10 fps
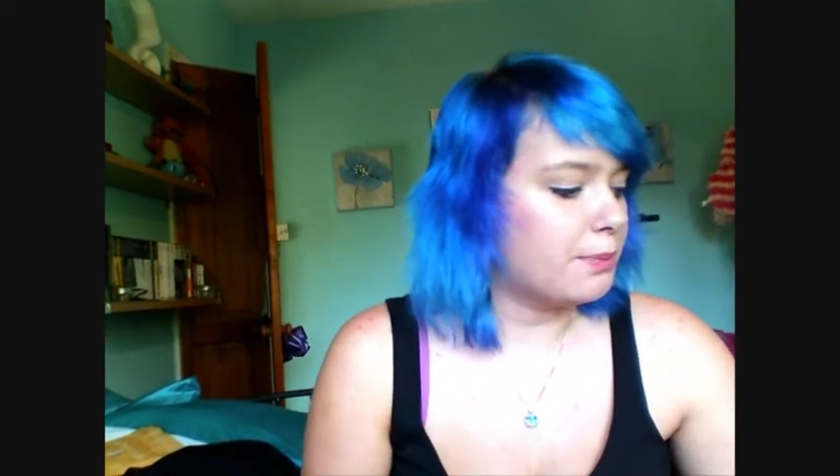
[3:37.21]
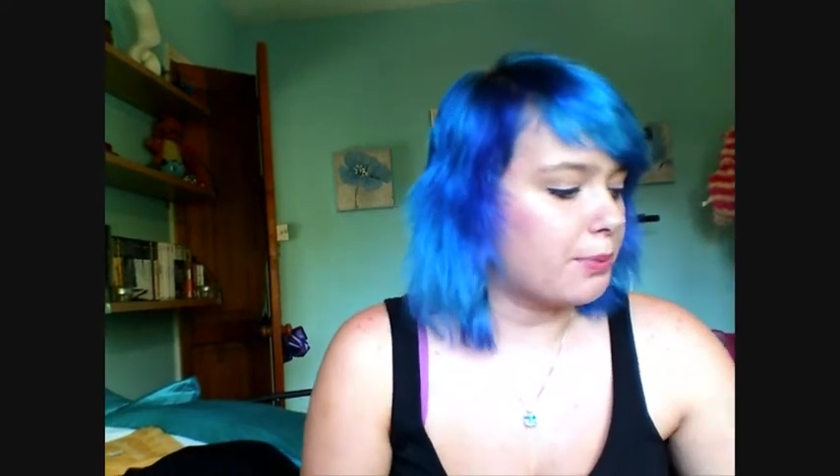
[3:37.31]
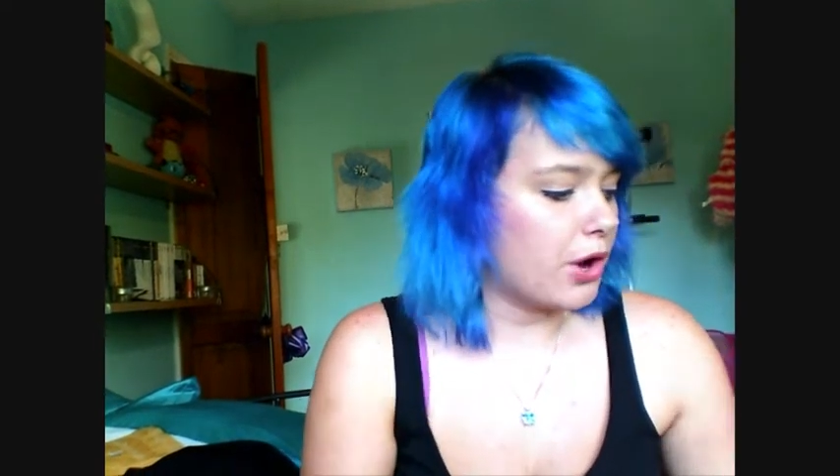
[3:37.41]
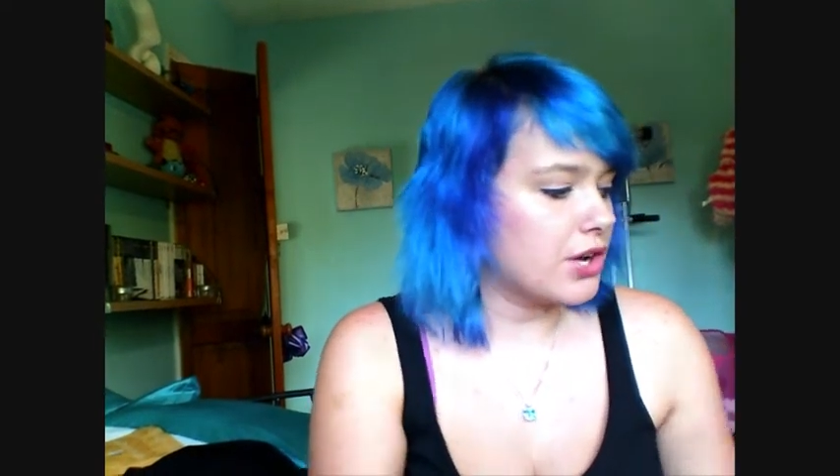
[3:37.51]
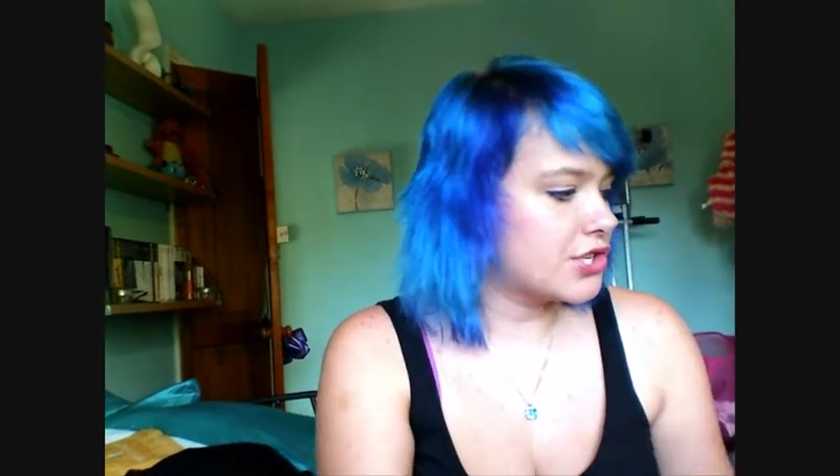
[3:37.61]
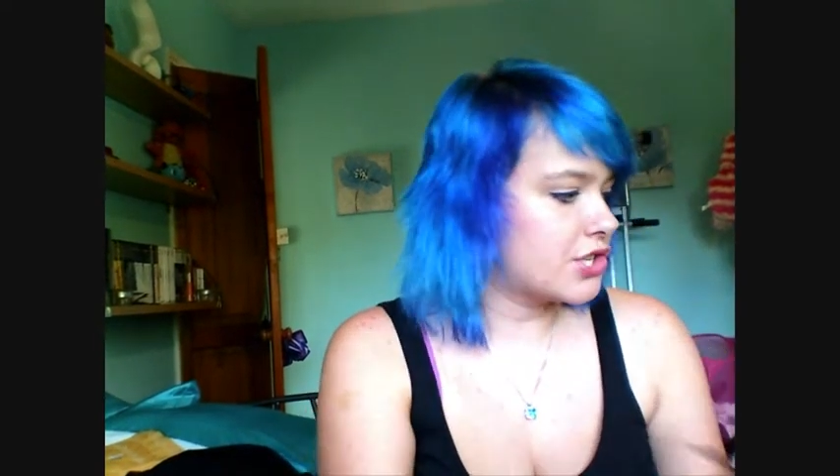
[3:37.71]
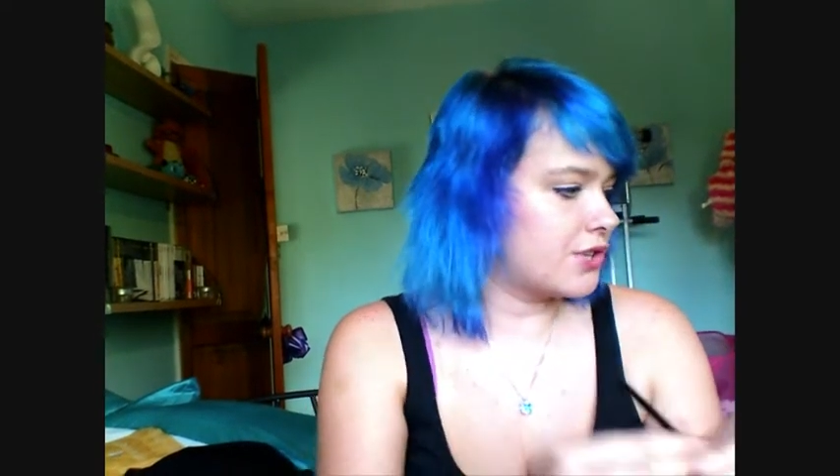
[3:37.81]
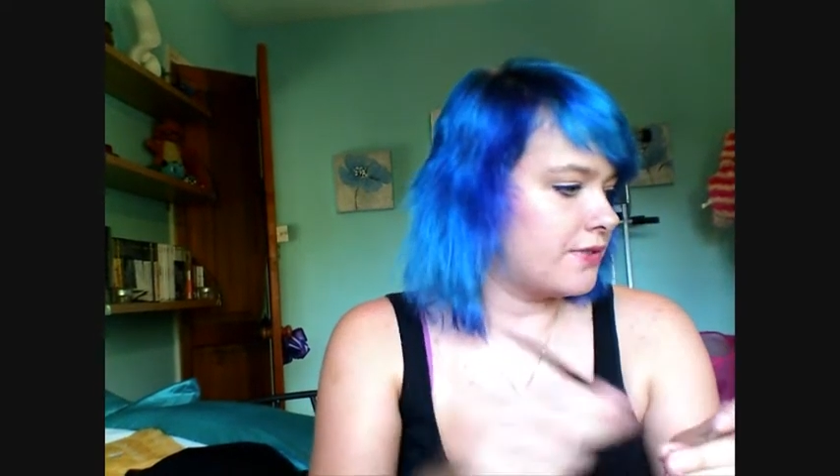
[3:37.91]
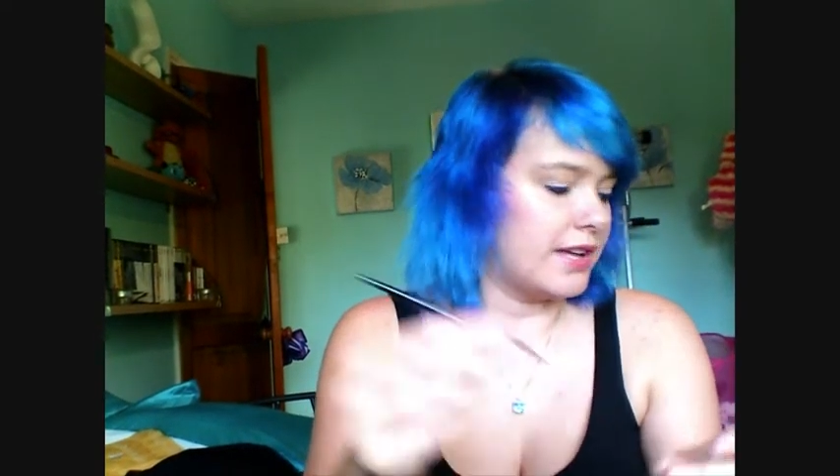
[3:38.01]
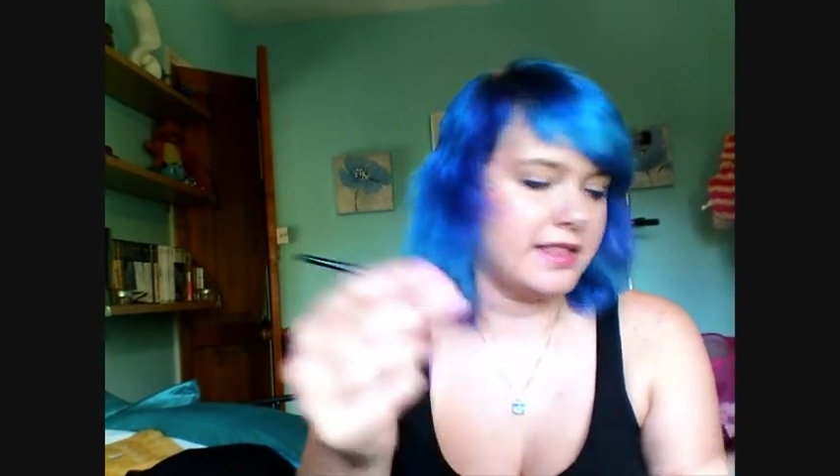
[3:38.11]

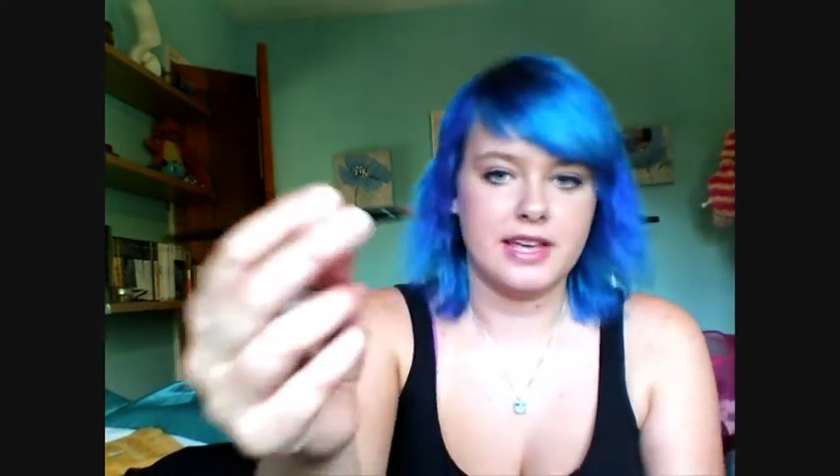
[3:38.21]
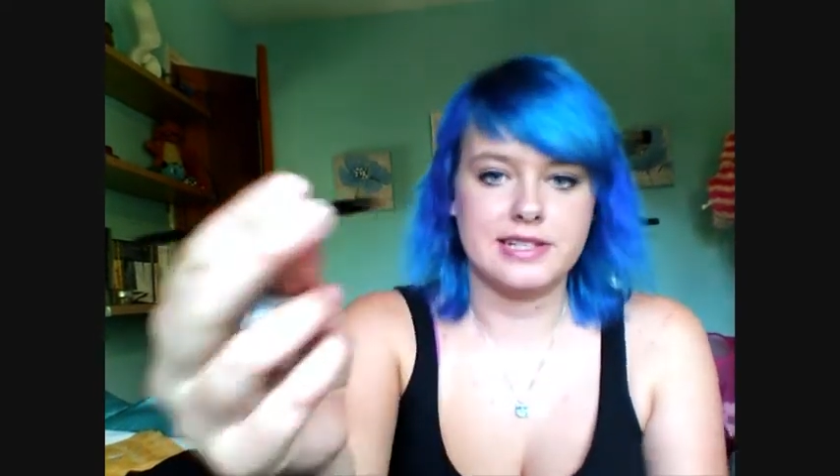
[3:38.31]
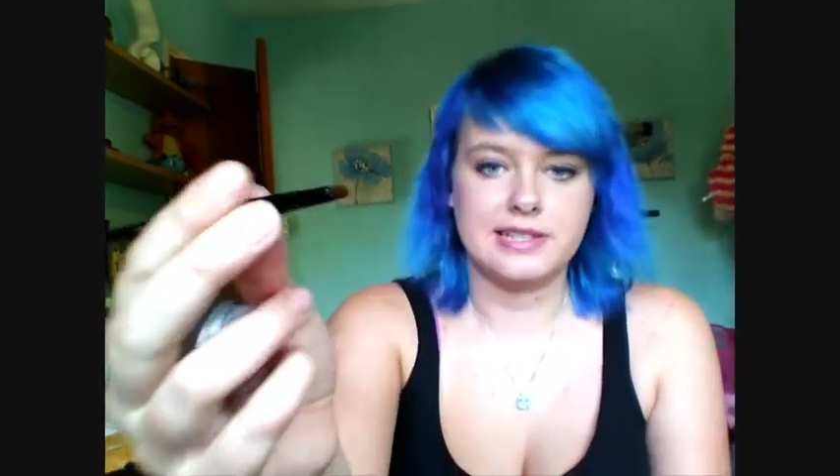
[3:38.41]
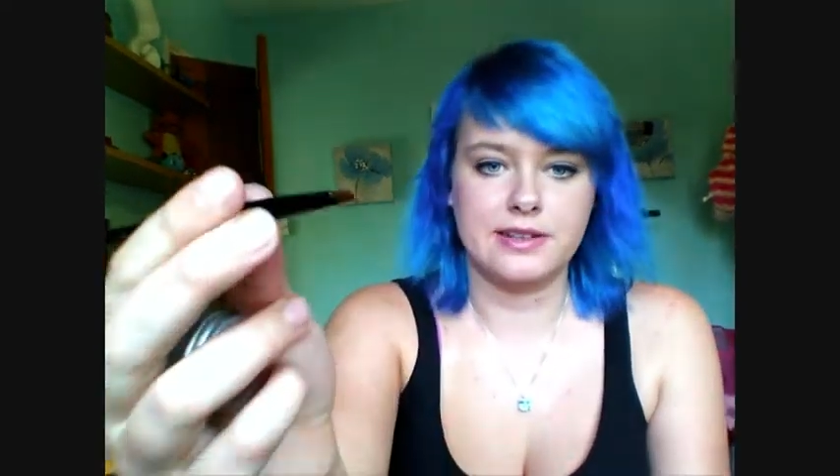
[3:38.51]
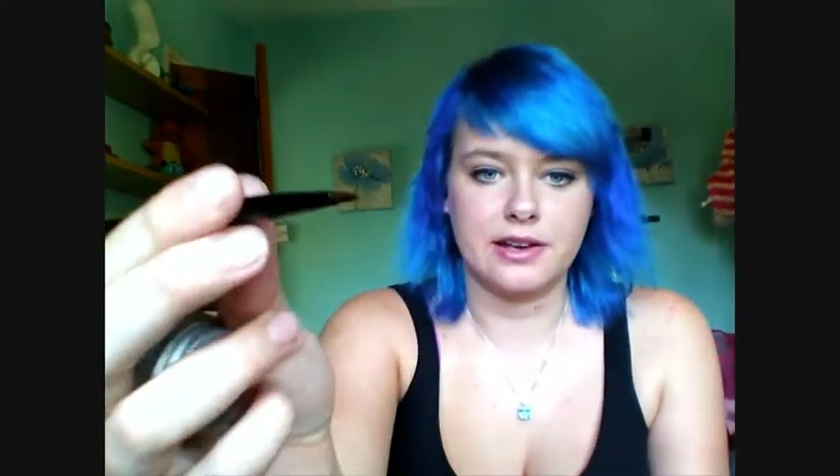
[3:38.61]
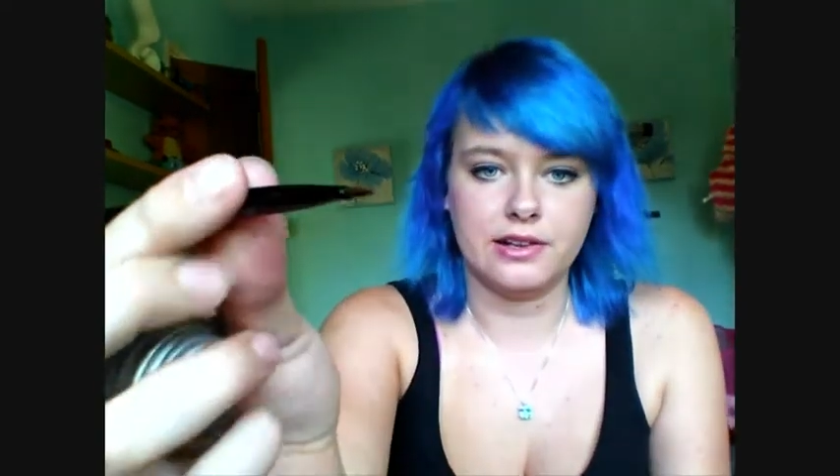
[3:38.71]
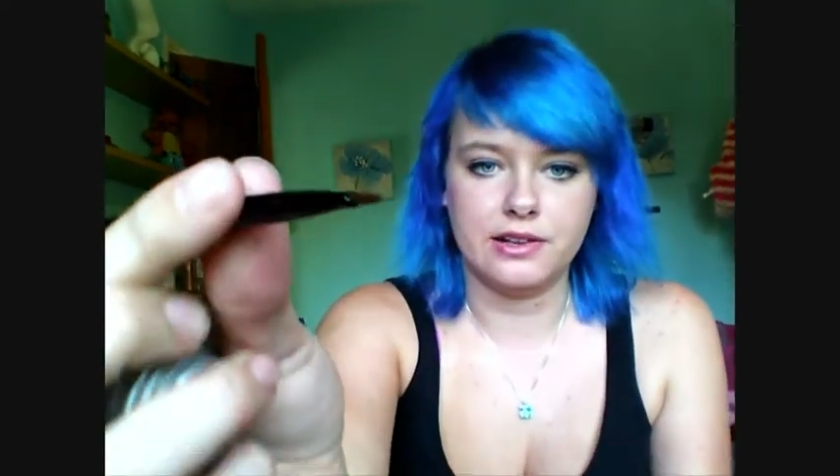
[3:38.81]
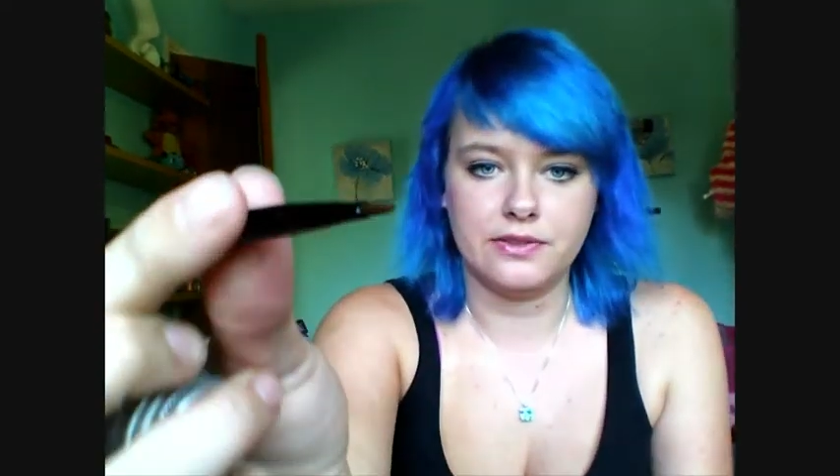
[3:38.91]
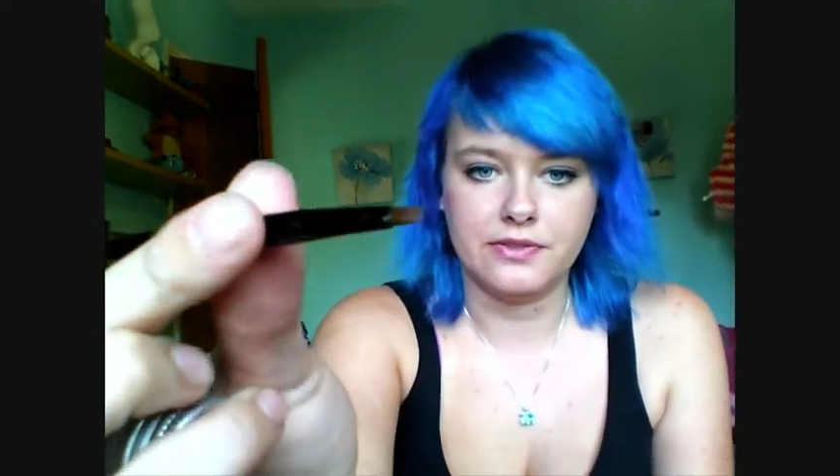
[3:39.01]
brush, like this, like a little,